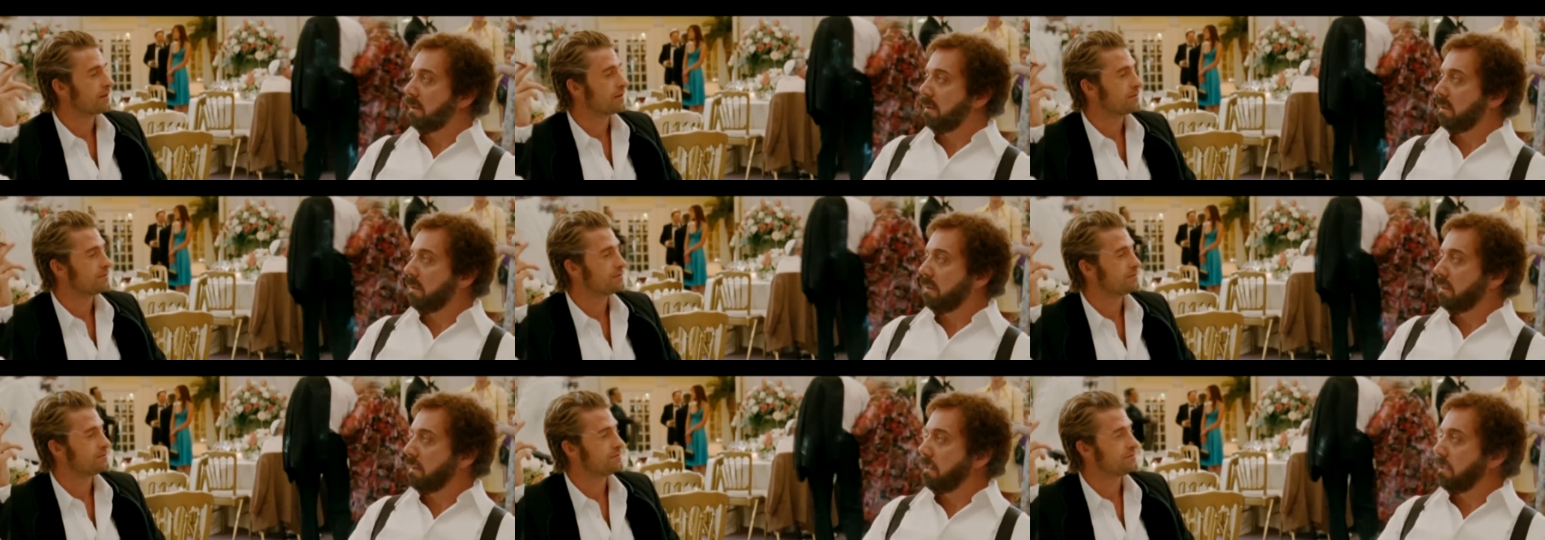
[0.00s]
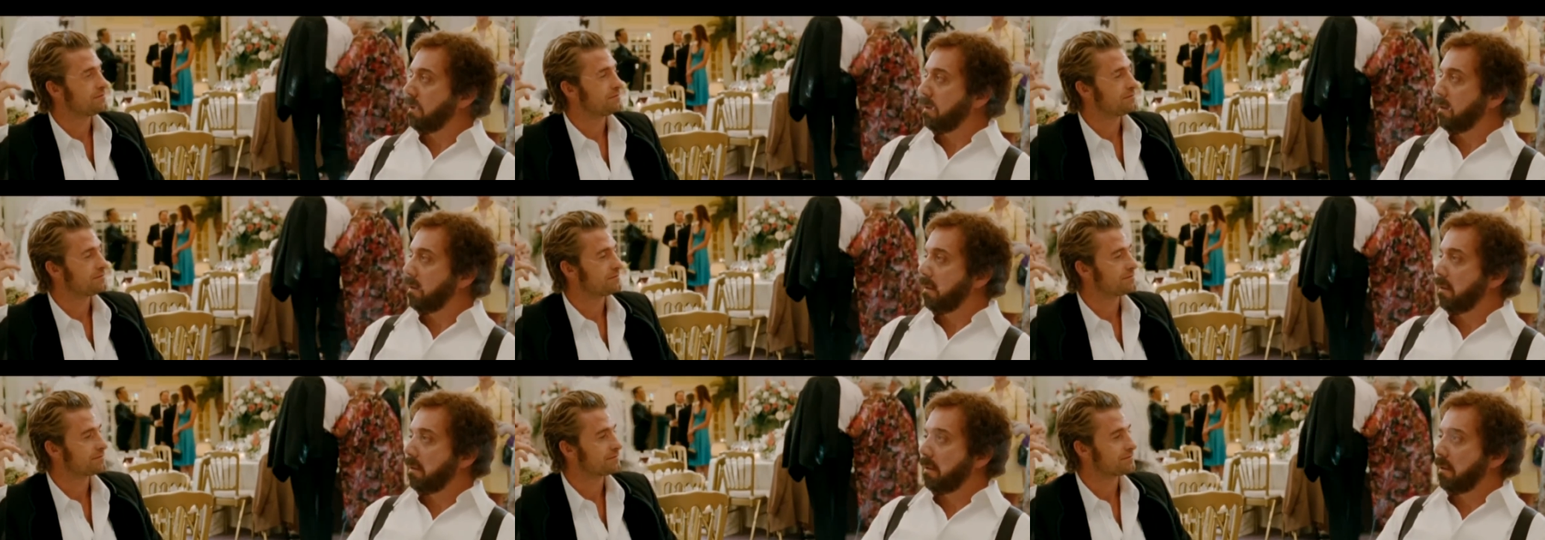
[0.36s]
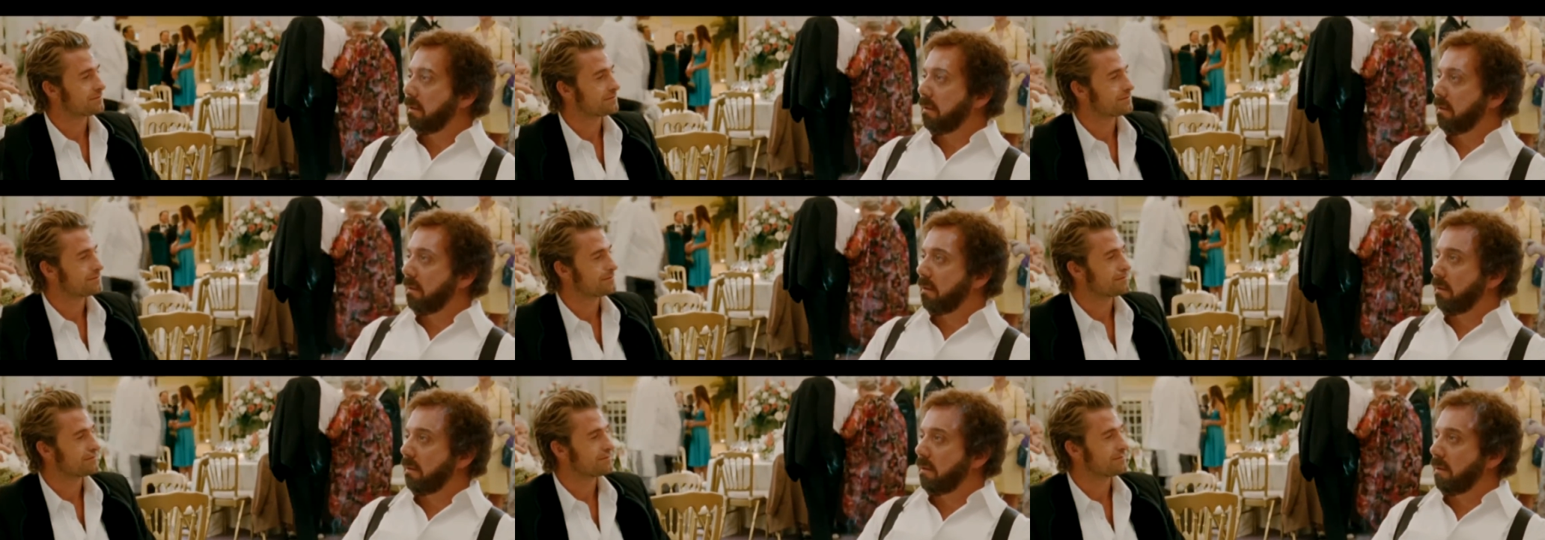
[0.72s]

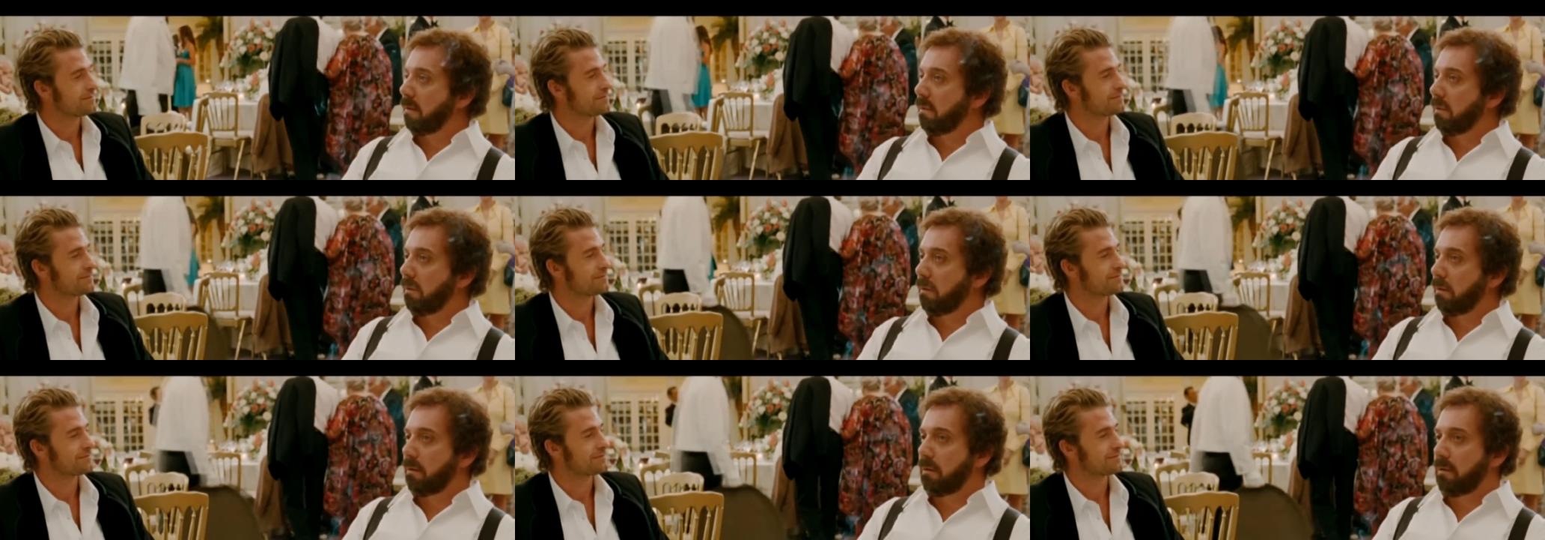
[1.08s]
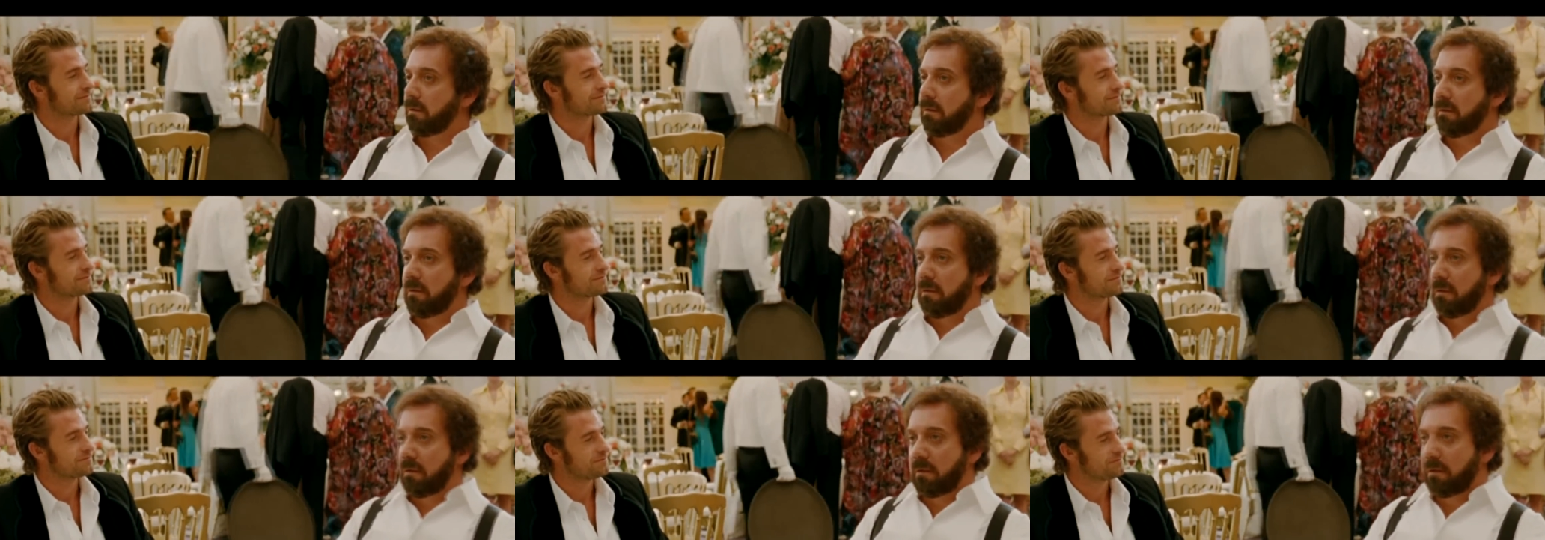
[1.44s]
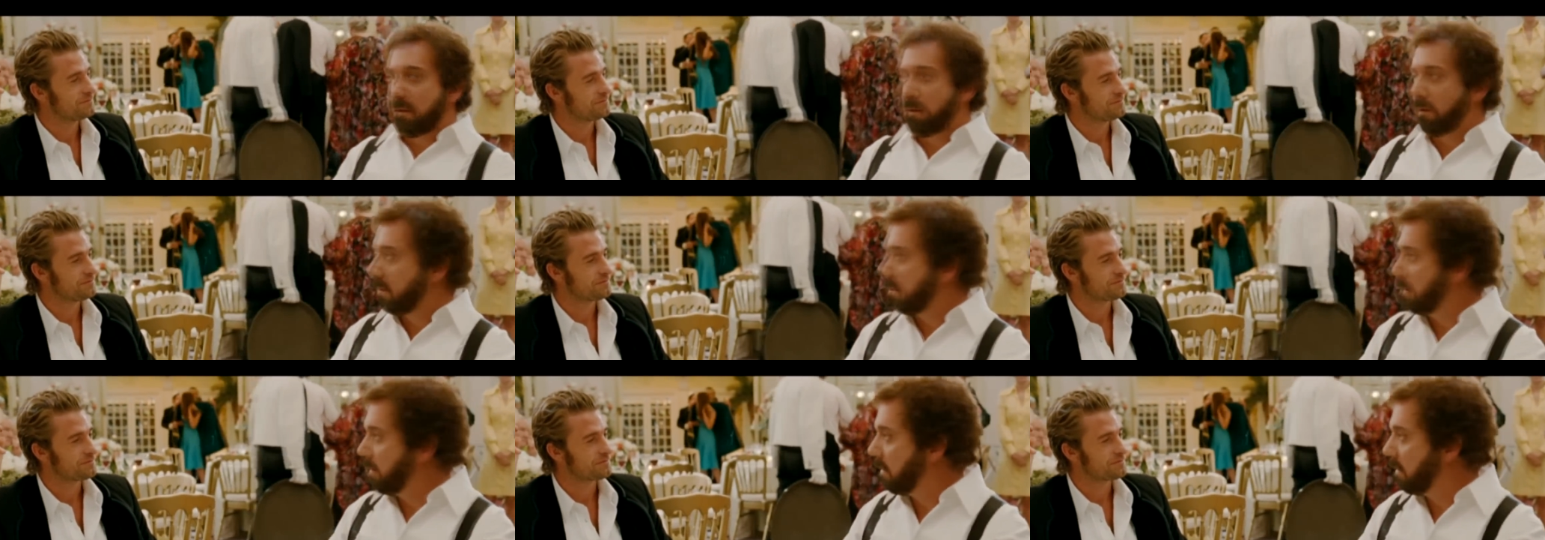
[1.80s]
[no speech]